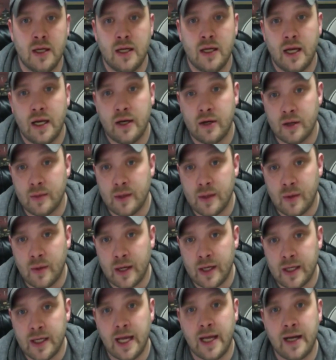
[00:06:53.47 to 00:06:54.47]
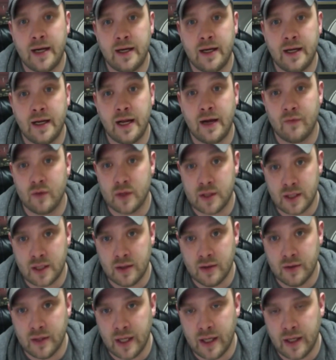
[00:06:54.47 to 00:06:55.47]
and you're going to be wanting to edit it every
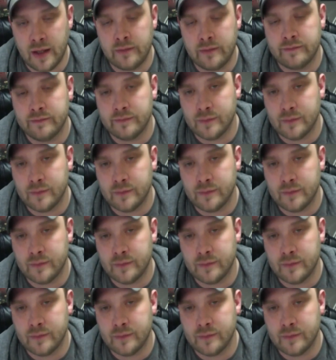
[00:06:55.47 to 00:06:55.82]
single day,